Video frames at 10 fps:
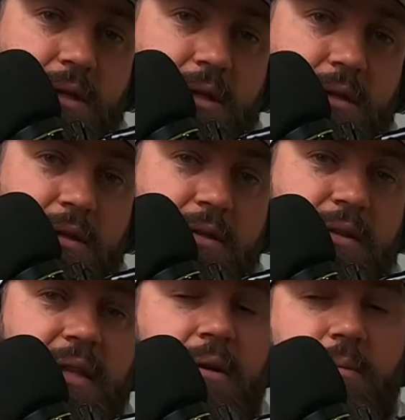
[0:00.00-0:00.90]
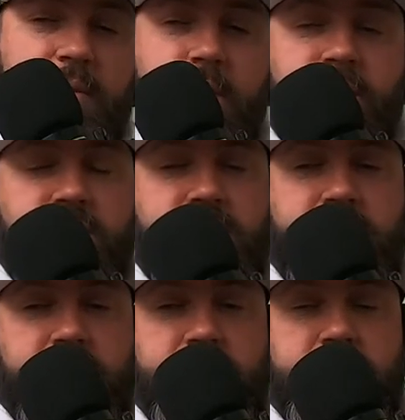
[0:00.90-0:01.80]
Oh, they're they're they're
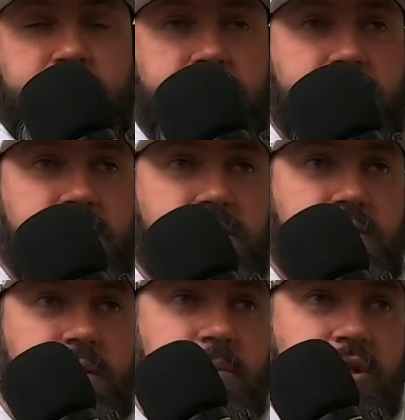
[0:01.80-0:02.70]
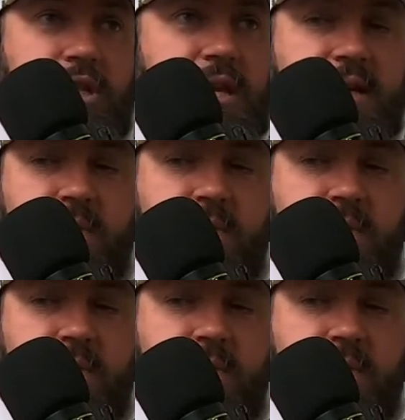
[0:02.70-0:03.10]
pushing, they're pushing that